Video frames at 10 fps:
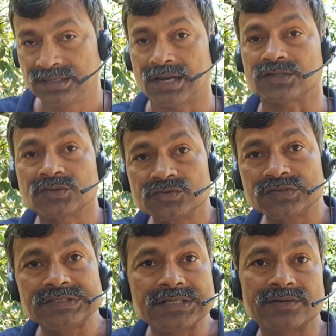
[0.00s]

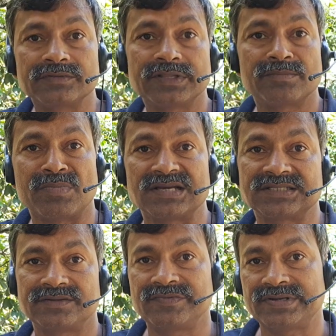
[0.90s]
associated with the mass
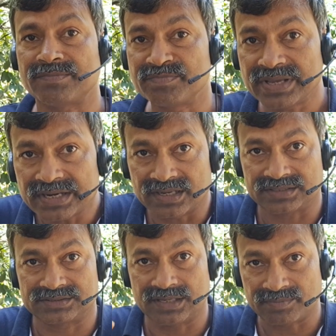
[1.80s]
defect appears